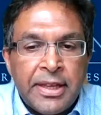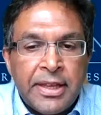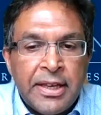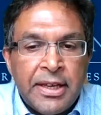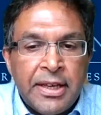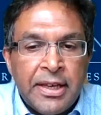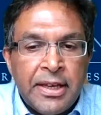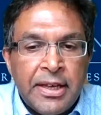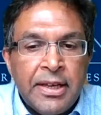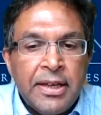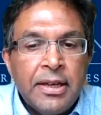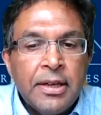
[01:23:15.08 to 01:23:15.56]

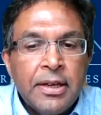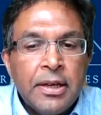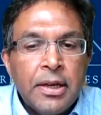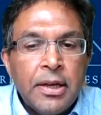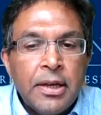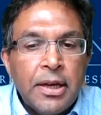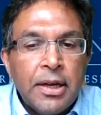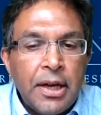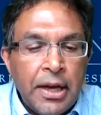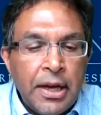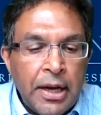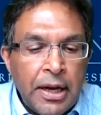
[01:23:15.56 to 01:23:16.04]
we
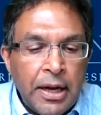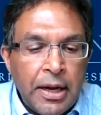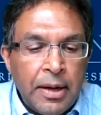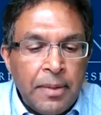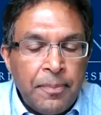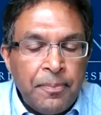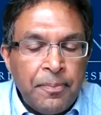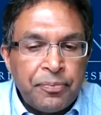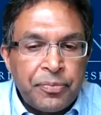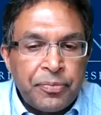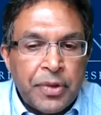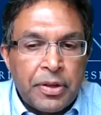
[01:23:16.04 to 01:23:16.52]

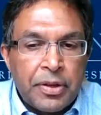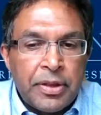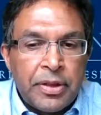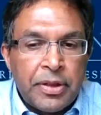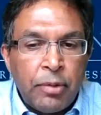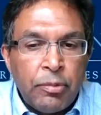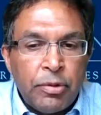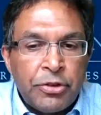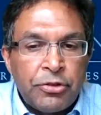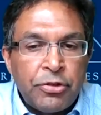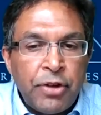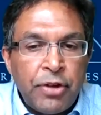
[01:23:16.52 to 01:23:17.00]

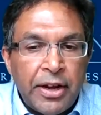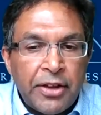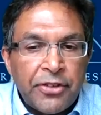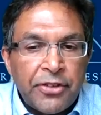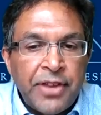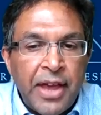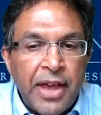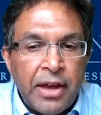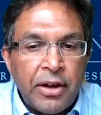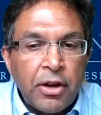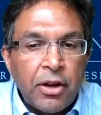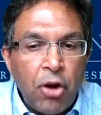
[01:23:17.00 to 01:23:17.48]
try to
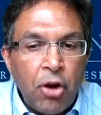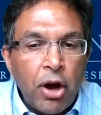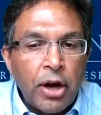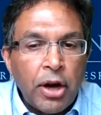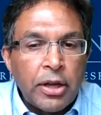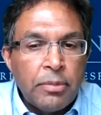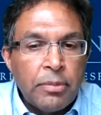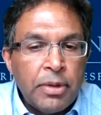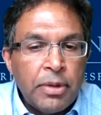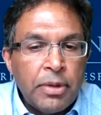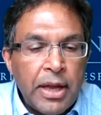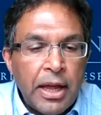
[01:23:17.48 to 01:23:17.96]
sound in
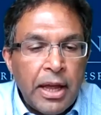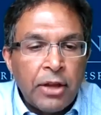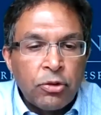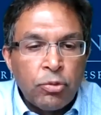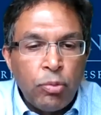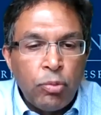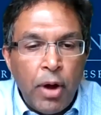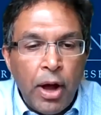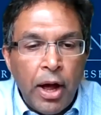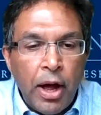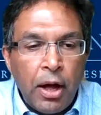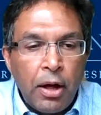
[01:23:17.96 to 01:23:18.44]
argument as
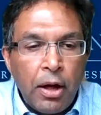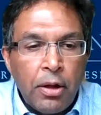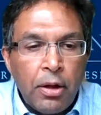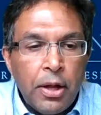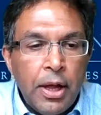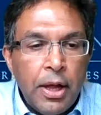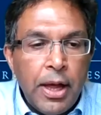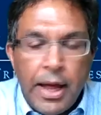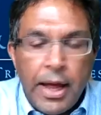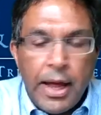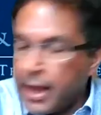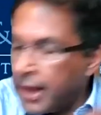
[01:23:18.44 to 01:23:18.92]
well.